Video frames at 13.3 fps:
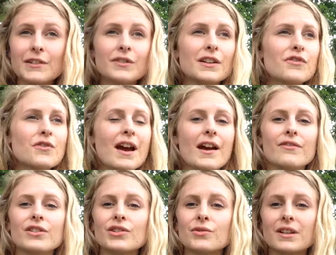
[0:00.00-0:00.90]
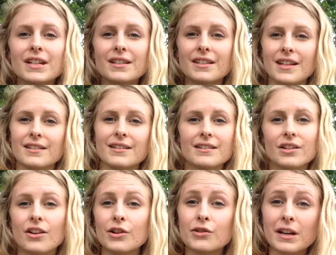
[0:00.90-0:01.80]
even if you have the sweetest, nicest
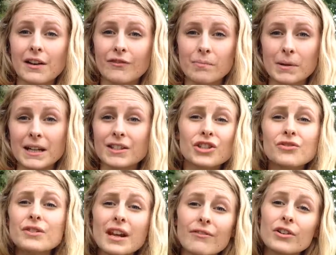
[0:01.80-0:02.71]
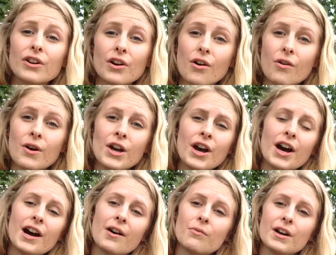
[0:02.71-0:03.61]
dog who never bites, you never know
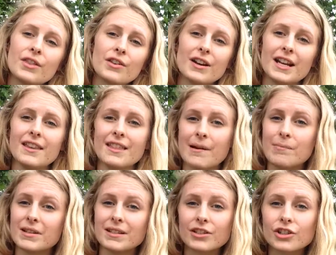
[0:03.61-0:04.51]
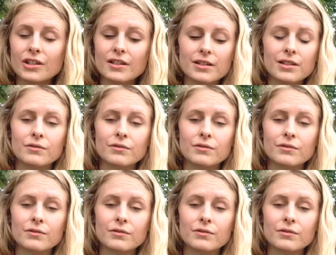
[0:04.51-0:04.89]
when they're in that position.